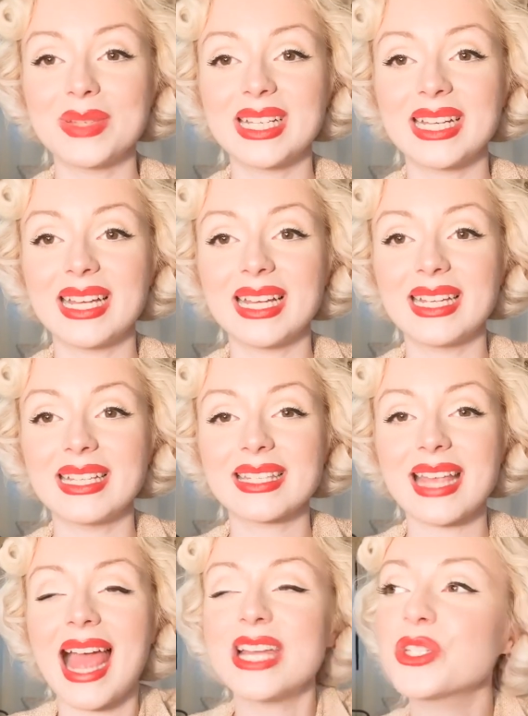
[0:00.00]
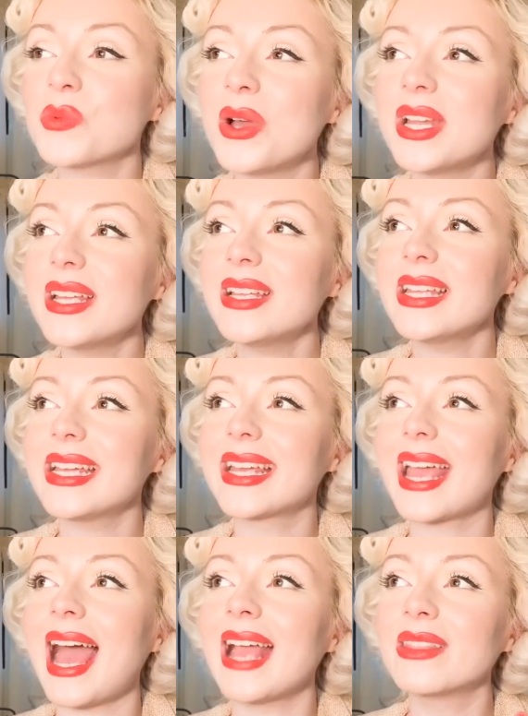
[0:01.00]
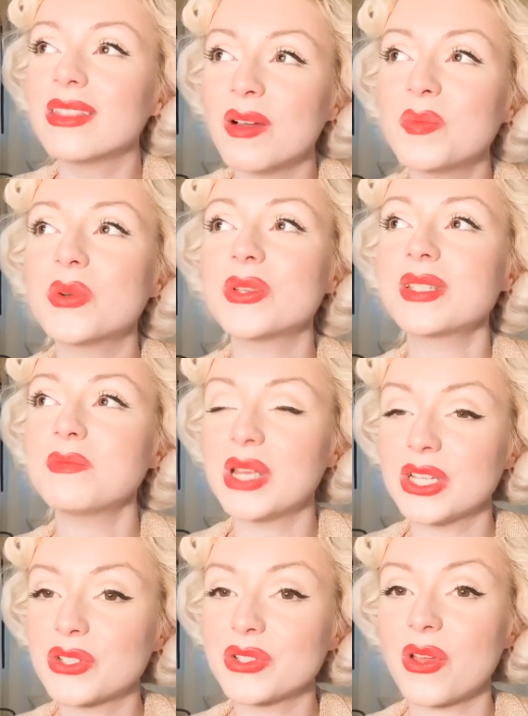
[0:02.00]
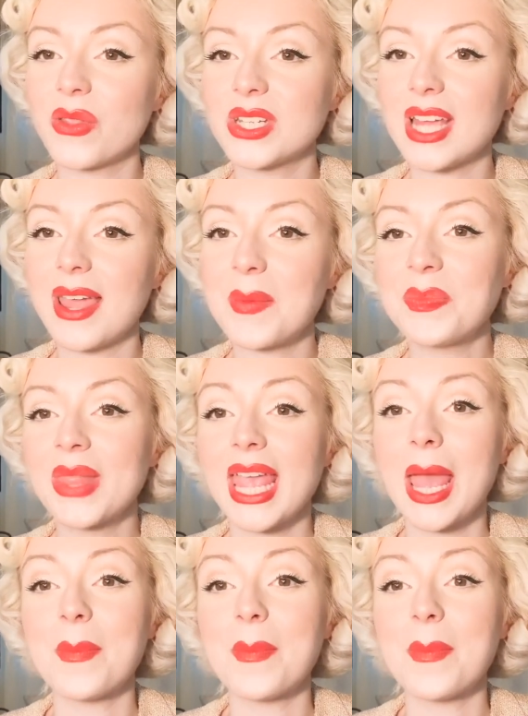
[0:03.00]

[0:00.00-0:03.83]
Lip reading: because I just want to, like, I love posting pictures all the time,